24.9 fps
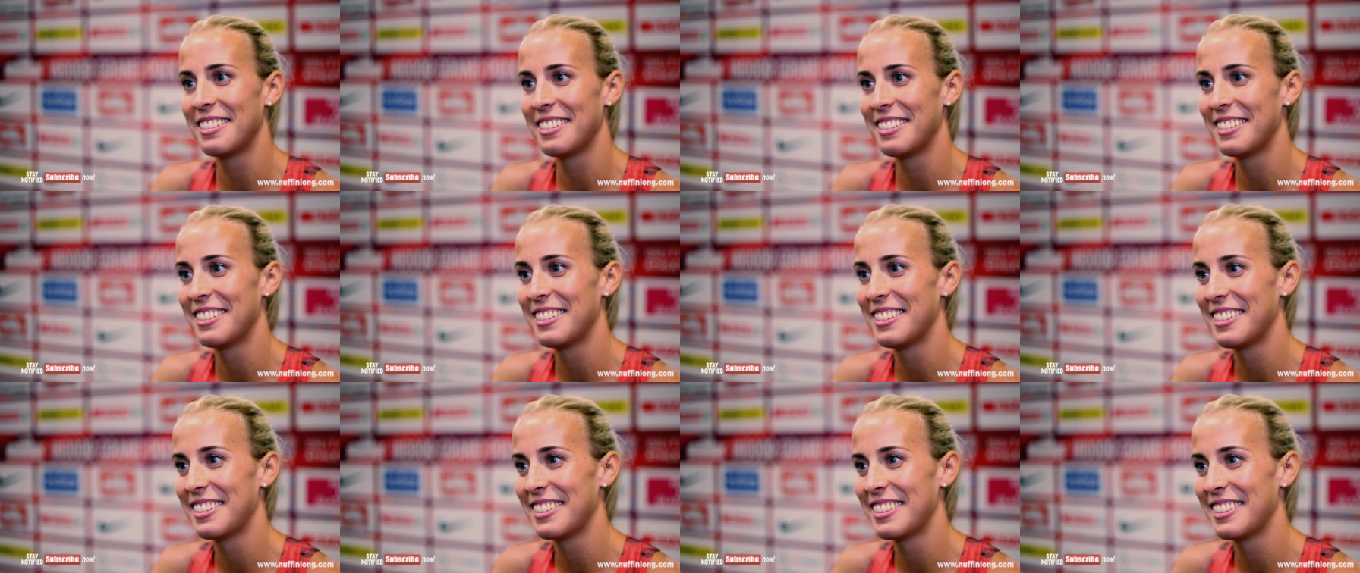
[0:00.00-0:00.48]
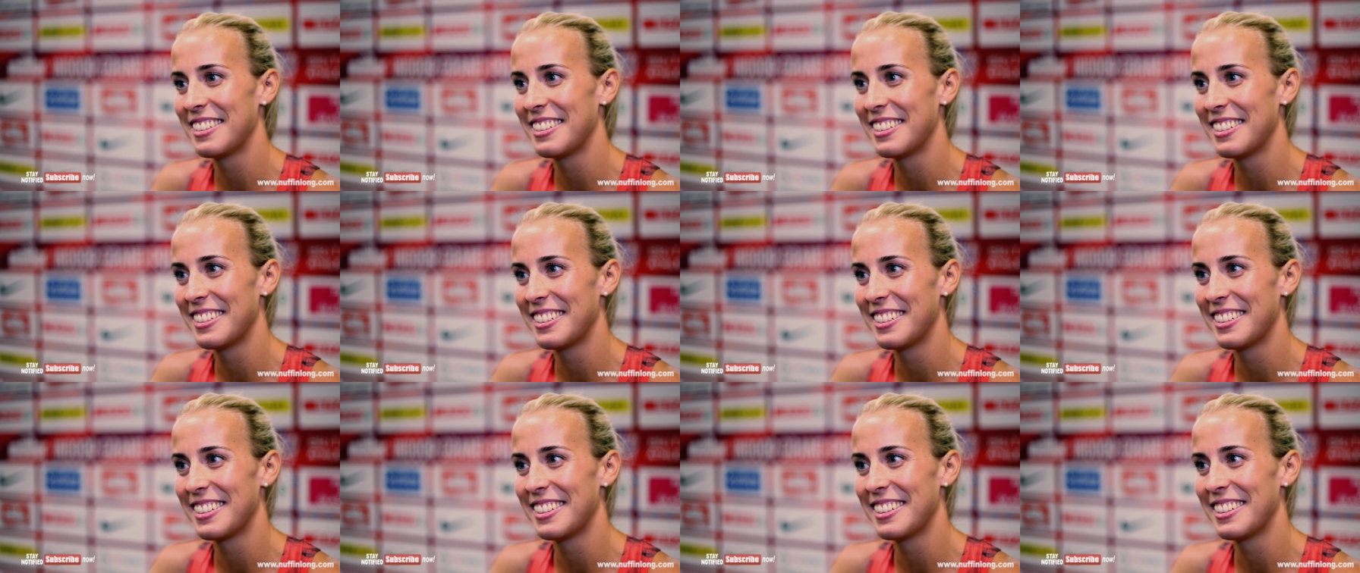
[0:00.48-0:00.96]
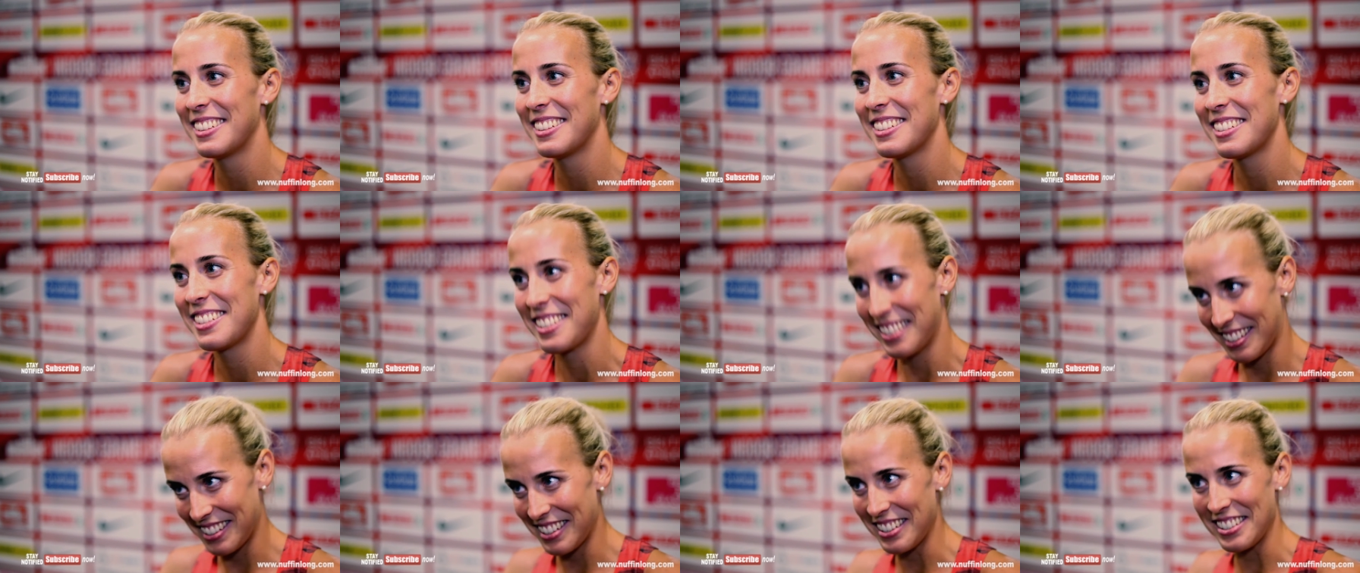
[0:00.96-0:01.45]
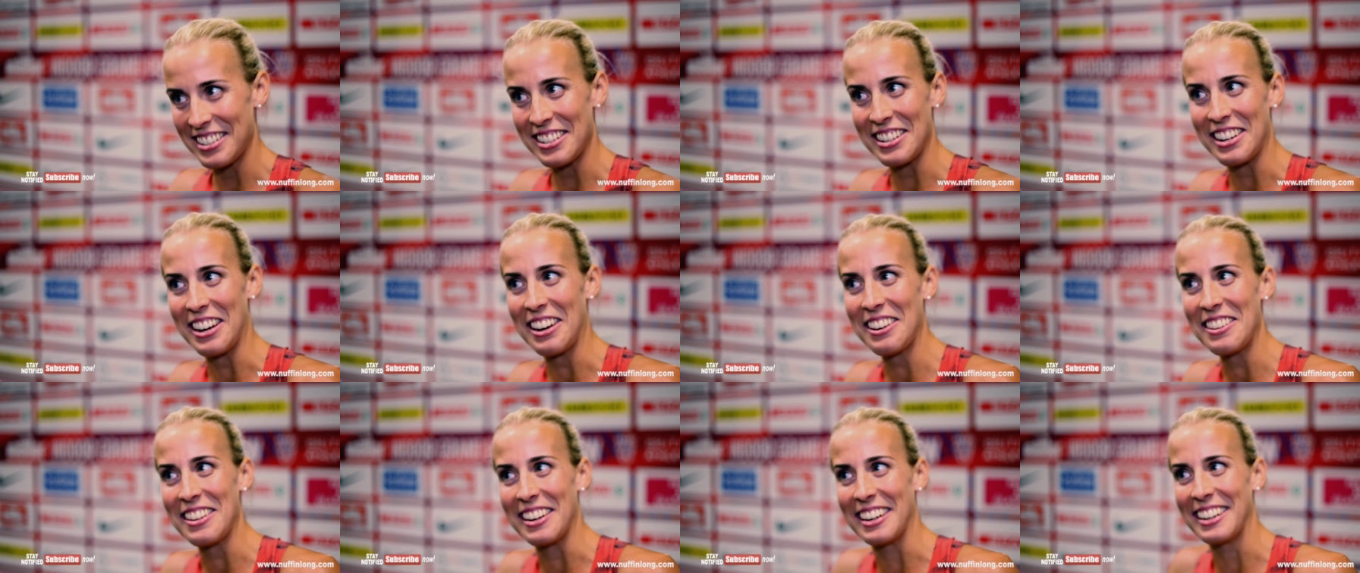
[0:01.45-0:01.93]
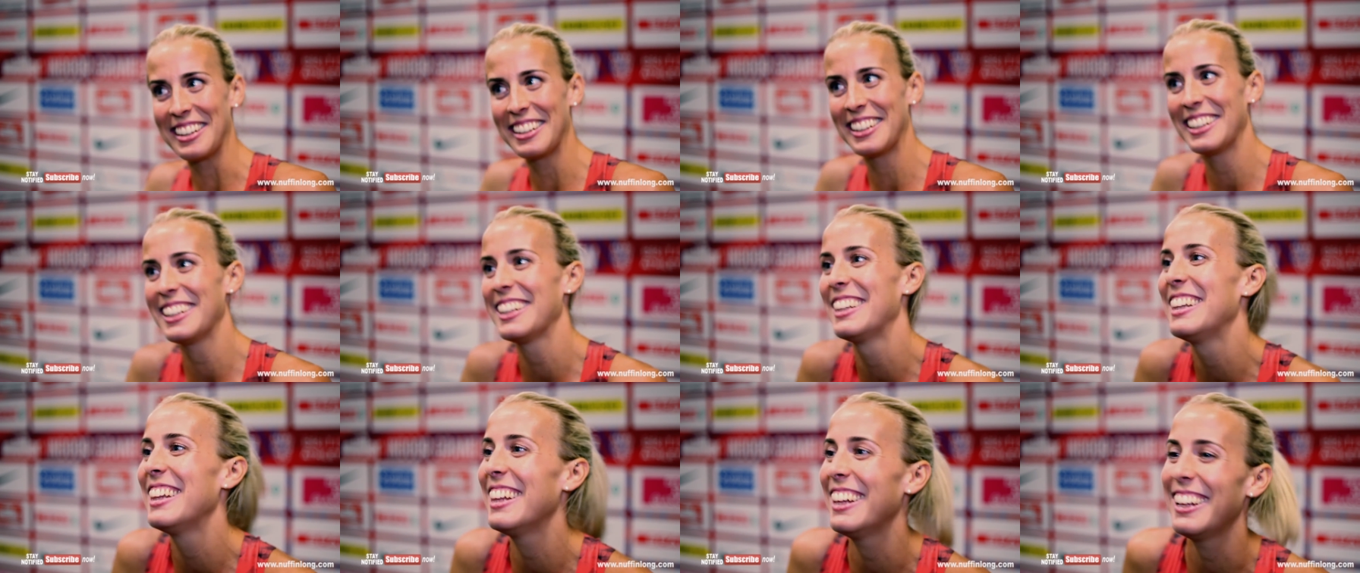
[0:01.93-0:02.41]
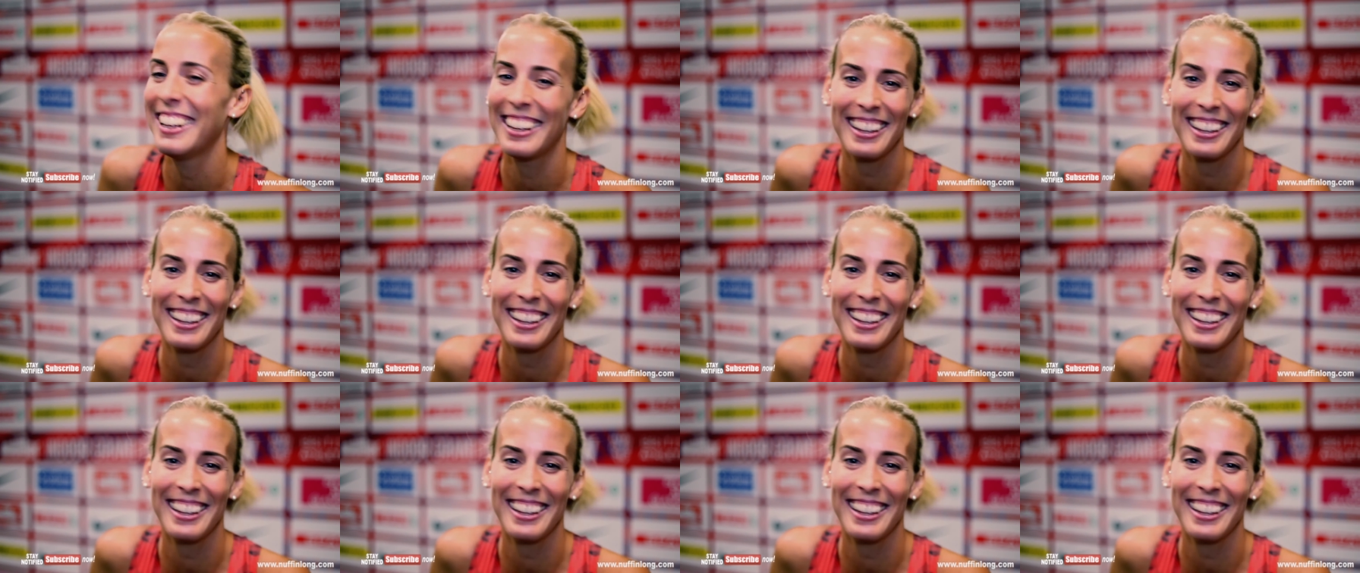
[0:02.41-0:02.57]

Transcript: Listen, man, thanks for your time. Well done today. See you soon.